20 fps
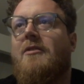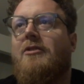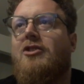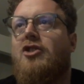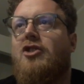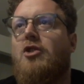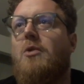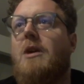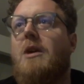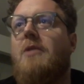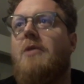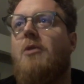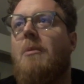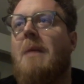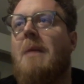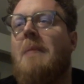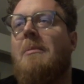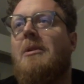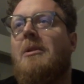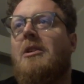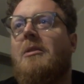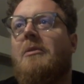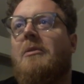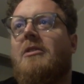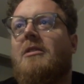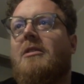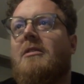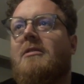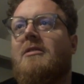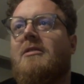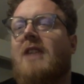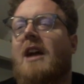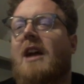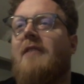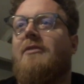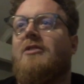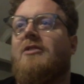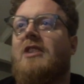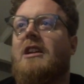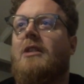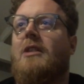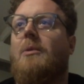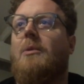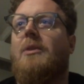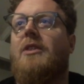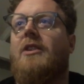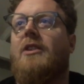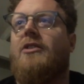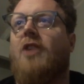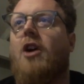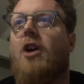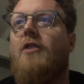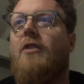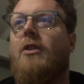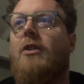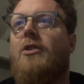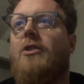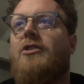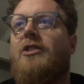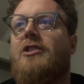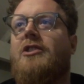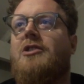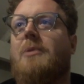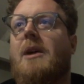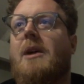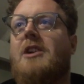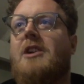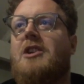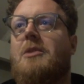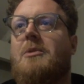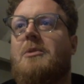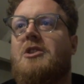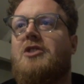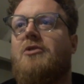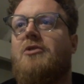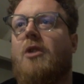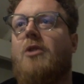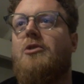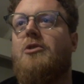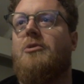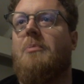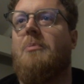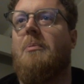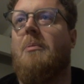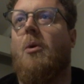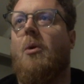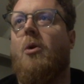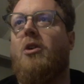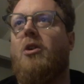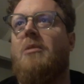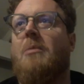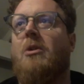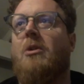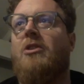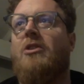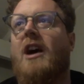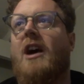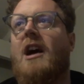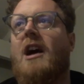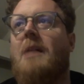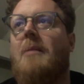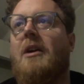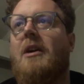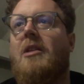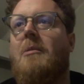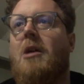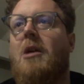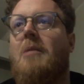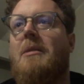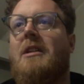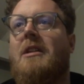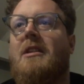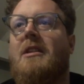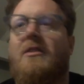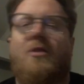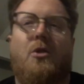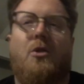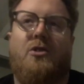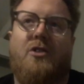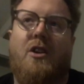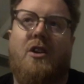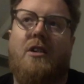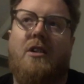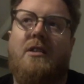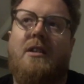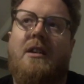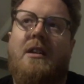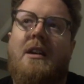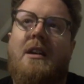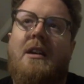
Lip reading: Do we remember to kind of deal with this Overlord situation, which grows more and more dire by the moment? Of course not.